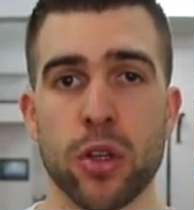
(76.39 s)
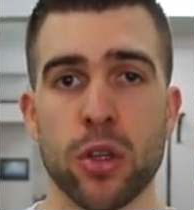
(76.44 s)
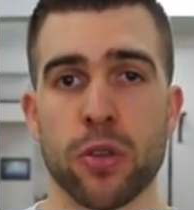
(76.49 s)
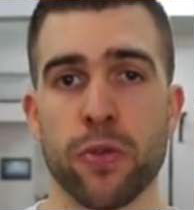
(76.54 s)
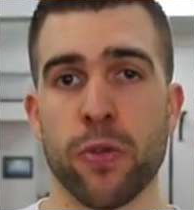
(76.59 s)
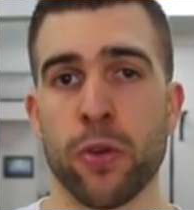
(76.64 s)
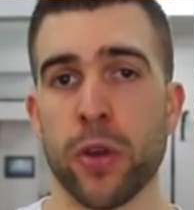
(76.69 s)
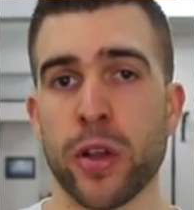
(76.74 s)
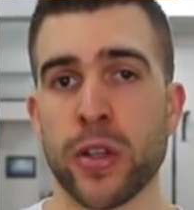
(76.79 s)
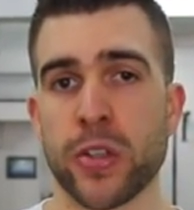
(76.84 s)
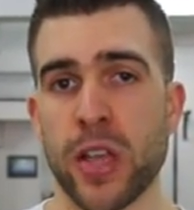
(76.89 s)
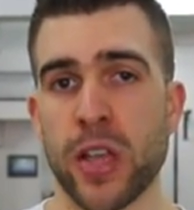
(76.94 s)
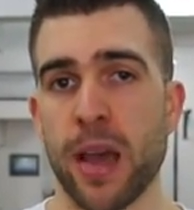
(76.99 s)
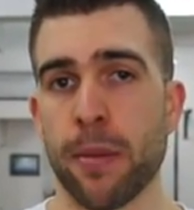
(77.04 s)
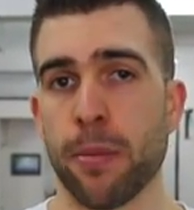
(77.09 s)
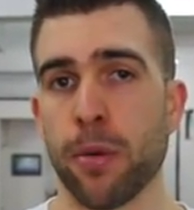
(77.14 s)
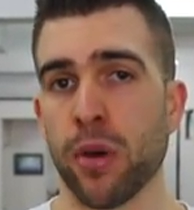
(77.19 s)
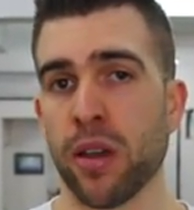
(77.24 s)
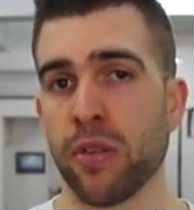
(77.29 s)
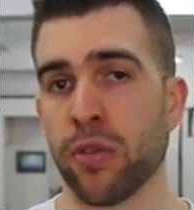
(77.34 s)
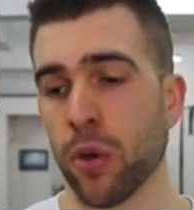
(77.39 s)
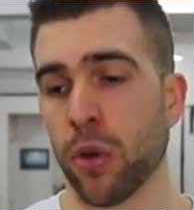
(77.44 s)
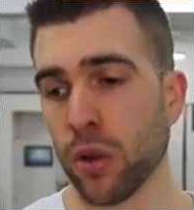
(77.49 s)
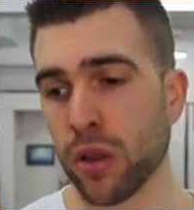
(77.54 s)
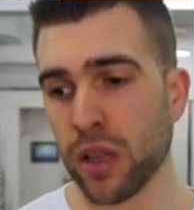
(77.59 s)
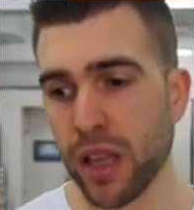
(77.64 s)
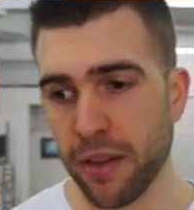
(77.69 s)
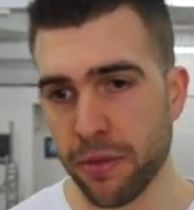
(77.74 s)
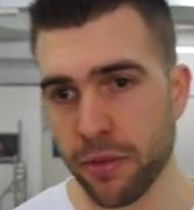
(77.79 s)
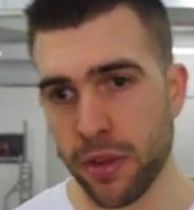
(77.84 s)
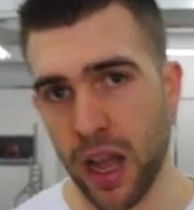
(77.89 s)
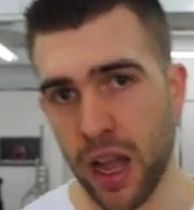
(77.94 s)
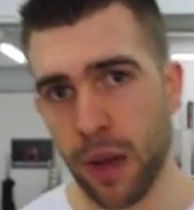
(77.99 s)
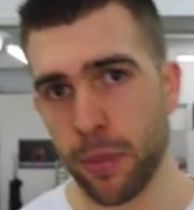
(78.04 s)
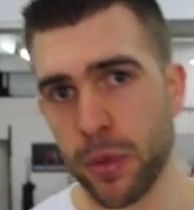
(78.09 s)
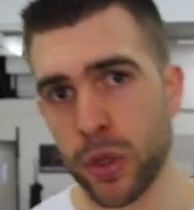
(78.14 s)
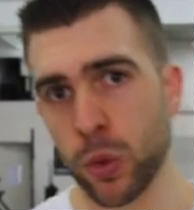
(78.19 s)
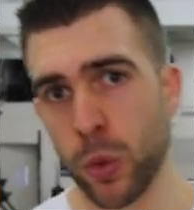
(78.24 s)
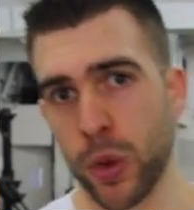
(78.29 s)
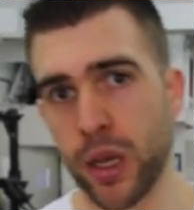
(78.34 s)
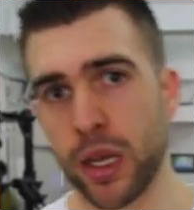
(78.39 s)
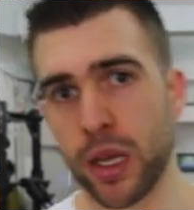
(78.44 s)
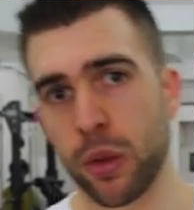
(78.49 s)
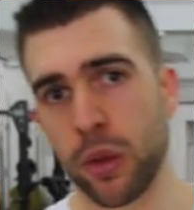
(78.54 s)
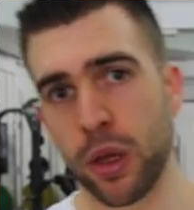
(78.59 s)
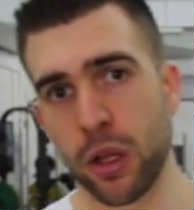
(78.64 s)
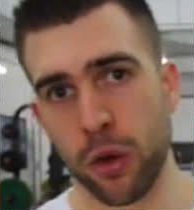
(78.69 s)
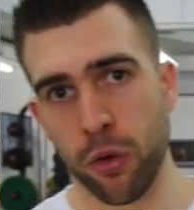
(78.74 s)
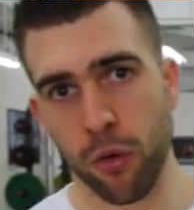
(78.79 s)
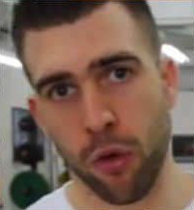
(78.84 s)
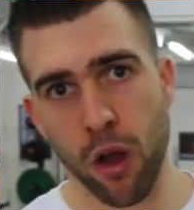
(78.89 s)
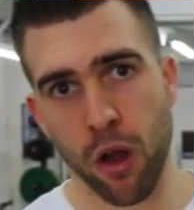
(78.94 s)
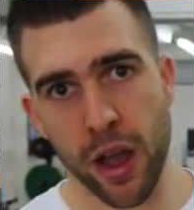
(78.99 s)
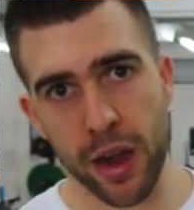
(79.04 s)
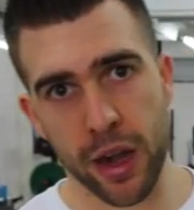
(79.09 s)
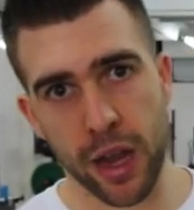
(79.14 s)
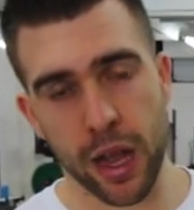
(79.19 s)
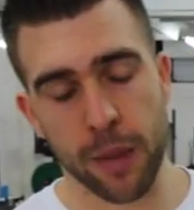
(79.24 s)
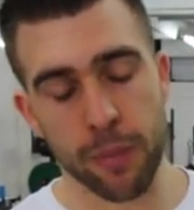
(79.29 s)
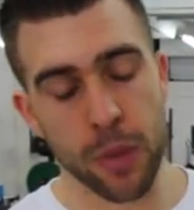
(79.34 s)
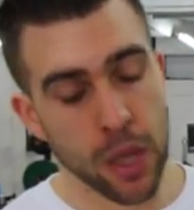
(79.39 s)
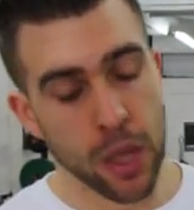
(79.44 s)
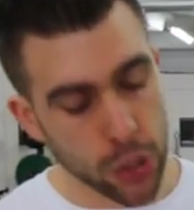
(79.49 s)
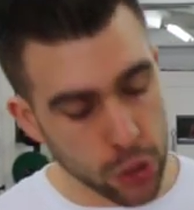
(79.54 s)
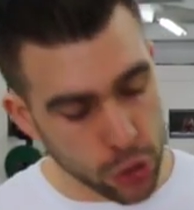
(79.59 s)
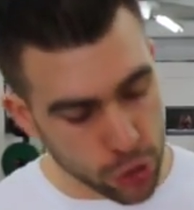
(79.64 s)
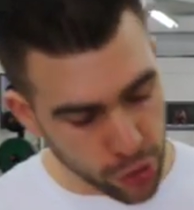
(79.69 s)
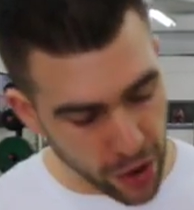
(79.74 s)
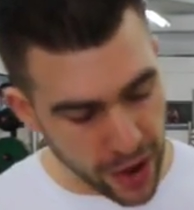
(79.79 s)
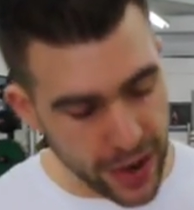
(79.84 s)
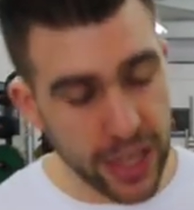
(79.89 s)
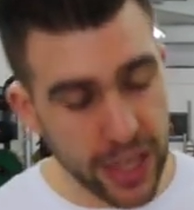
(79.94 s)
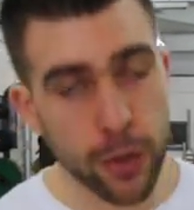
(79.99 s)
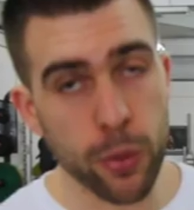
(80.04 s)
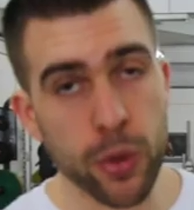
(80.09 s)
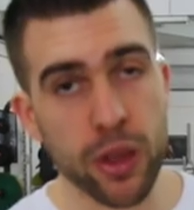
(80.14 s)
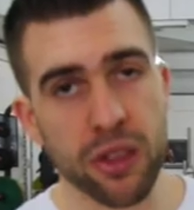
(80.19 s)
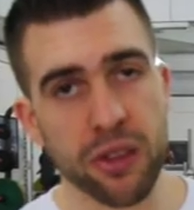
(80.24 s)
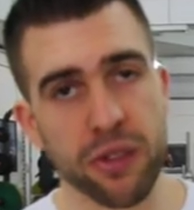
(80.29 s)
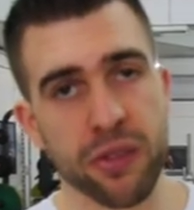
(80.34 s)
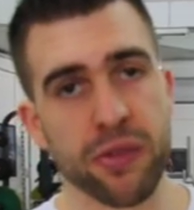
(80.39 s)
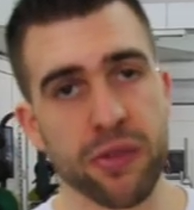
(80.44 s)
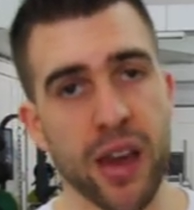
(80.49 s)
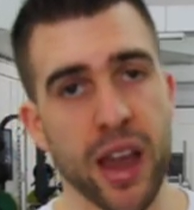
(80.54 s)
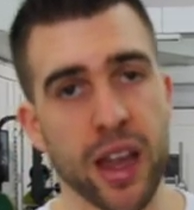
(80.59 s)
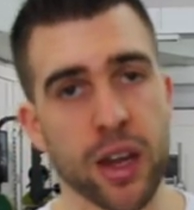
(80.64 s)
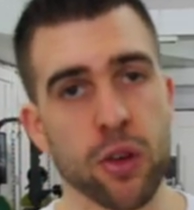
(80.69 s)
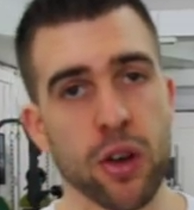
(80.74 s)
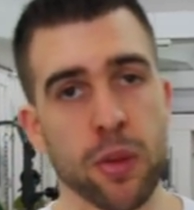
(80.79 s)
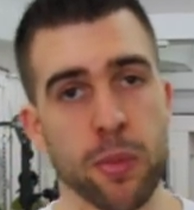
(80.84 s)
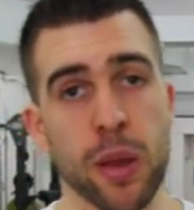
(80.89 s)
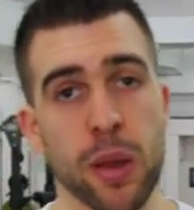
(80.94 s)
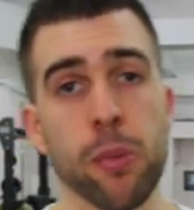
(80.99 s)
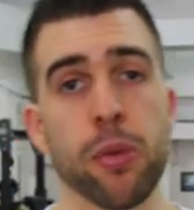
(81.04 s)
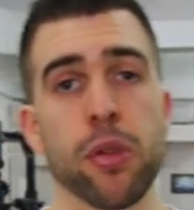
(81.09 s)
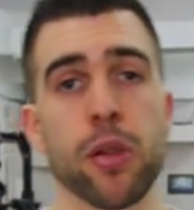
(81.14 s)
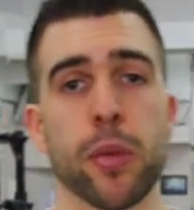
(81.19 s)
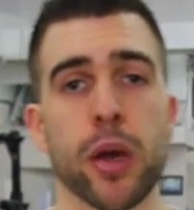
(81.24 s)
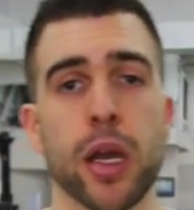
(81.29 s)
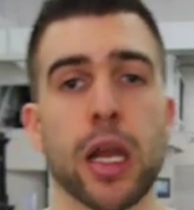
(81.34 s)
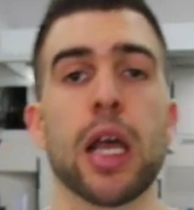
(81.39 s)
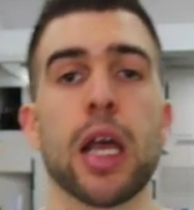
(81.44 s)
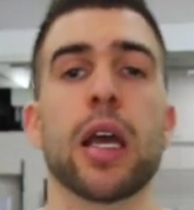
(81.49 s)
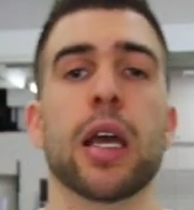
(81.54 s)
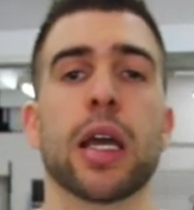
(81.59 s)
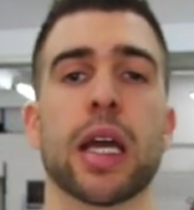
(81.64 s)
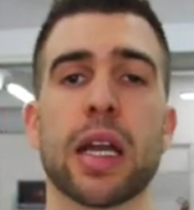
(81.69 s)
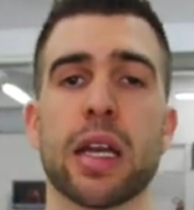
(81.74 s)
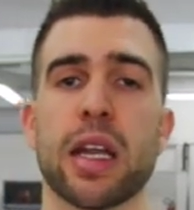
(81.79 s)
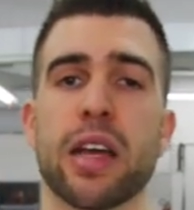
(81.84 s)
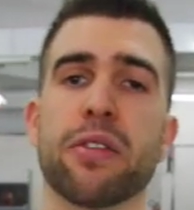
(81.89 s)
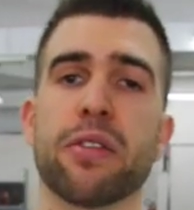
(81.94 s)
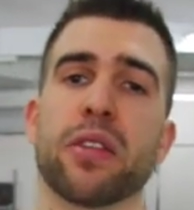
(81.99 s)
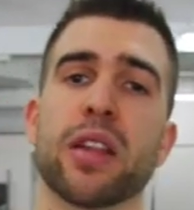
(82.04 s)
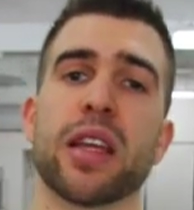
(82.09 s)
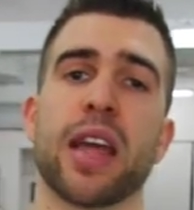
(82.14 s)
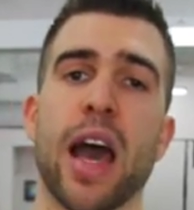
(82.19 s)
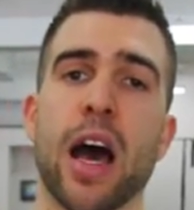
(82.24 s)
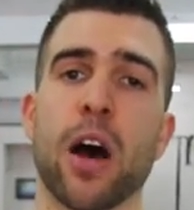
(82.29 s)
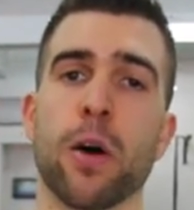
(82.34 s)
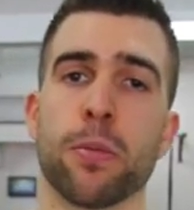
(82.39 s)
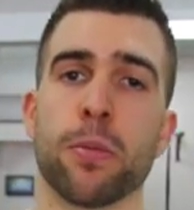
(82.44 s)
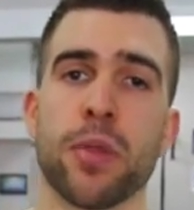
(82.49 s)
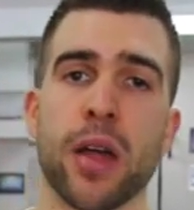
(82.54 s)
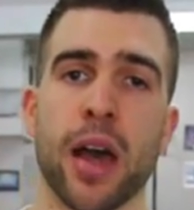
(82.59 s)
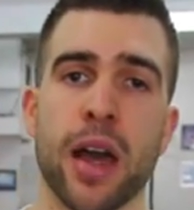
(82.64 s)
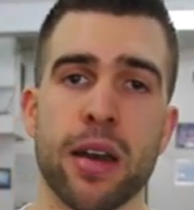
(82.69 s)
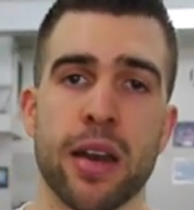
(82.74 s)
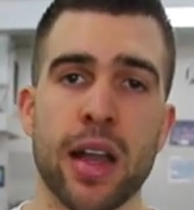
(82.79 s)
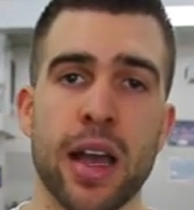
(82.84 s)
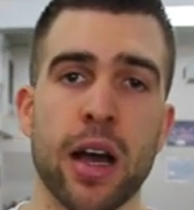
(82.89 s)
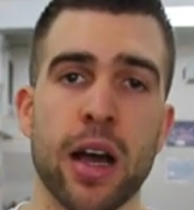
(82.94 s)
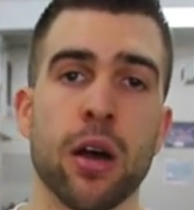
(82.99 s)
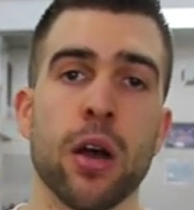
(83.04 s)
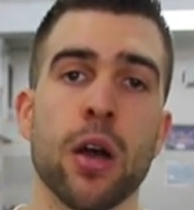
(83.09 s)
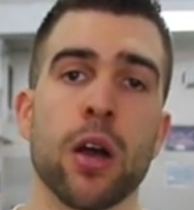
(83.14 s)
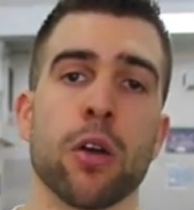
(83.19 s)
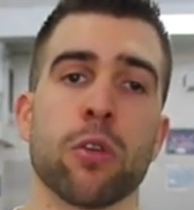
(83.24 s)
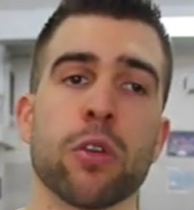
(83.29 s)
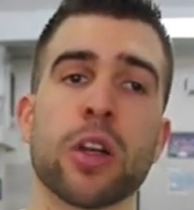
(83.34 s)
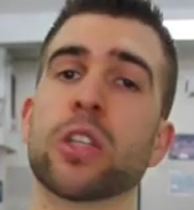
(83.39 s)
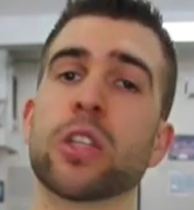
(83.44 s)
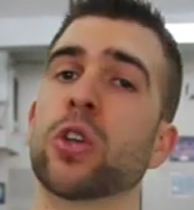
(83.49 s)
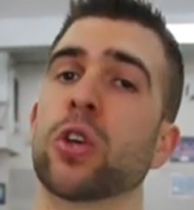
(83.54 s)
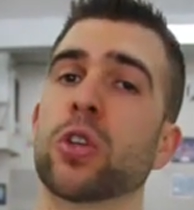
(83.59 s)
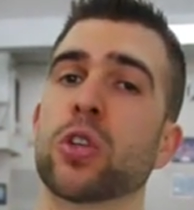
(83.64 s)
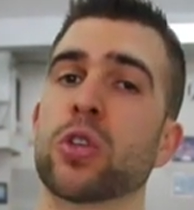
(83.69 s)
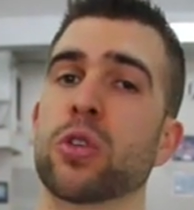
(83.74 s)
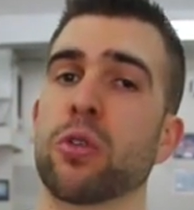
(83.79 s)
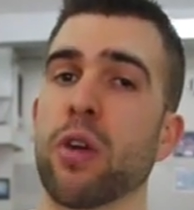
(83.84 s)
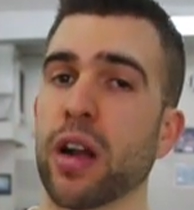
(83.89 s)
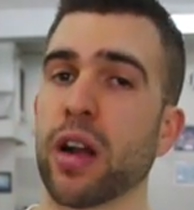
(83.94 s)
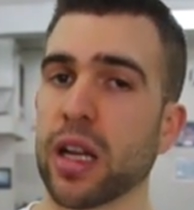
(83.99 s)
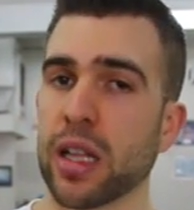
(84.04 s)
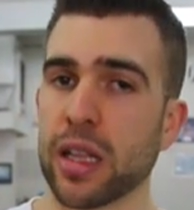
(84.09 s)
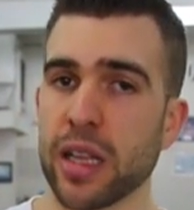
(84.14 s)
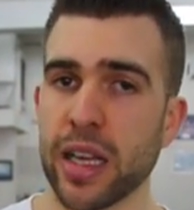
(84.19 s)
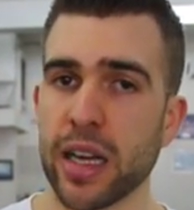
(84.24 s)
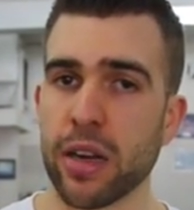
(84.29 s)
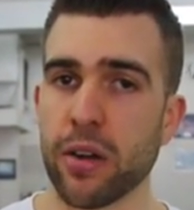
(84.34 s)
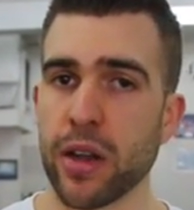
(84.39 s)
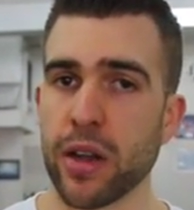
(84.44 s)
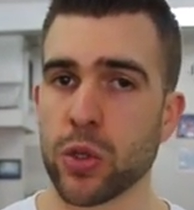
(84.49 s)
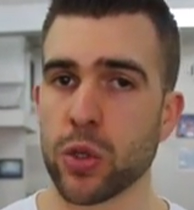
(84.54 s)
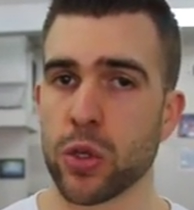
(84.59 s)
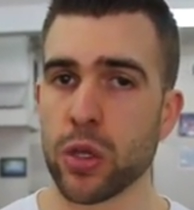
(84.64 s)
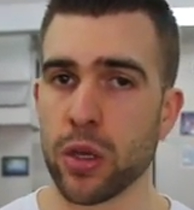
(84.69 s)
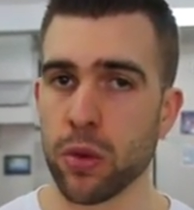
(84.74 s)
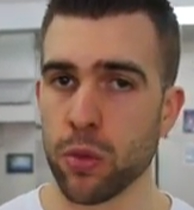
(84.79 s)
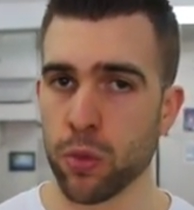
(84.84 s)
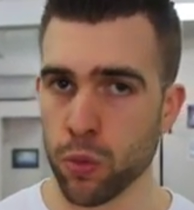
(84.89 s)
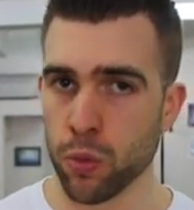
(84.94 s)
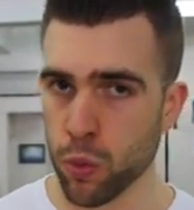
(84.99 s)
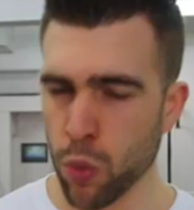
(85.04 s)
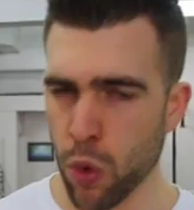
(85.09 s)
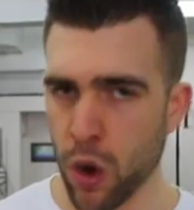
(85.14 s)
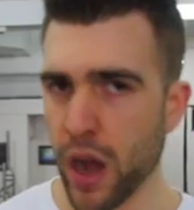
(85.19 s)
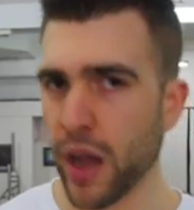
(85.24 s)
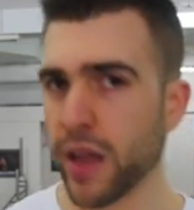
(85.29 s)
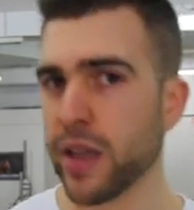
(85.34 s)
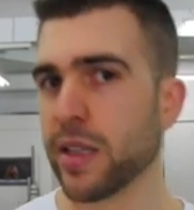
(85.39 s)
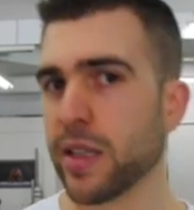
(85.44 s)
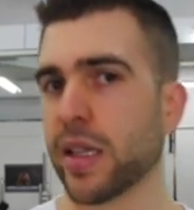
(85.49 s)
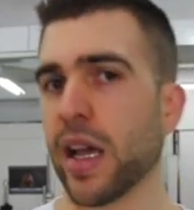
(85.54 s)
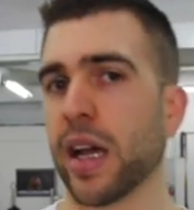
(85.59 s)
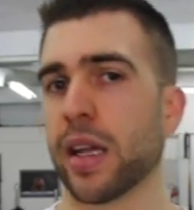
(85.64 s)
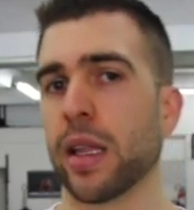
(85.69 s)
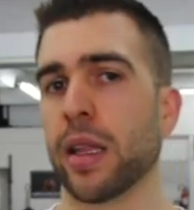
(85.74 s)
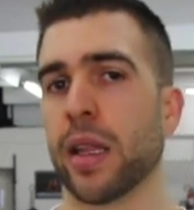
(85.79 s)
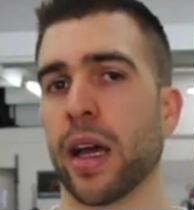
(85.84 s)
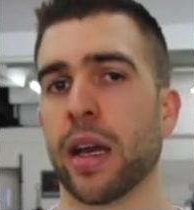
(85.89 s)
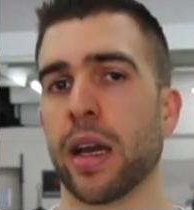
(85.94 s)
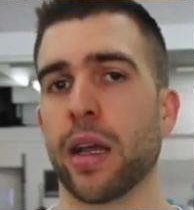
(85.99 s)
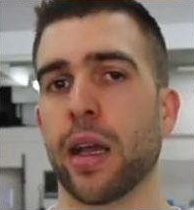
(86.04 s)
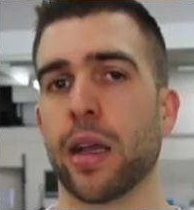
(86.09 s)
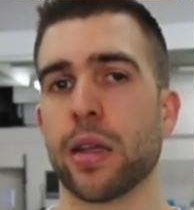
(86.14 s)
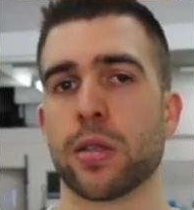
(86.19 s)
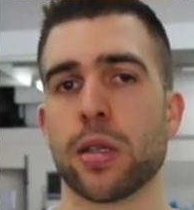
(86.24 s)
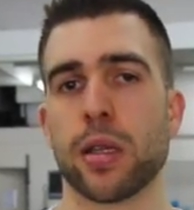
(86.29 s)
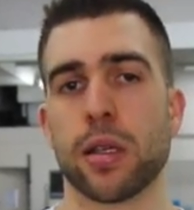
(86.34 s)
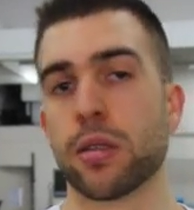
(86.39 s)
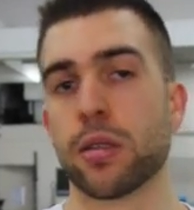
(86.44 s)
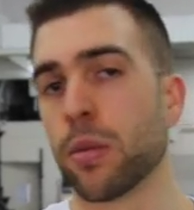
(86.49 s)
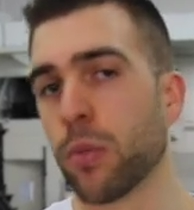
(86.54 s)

So for example, if your left arm is weaker than your right arm, training it with a fat grip implement can definitely help that. Now, researchers are unclear as to why exactly that is.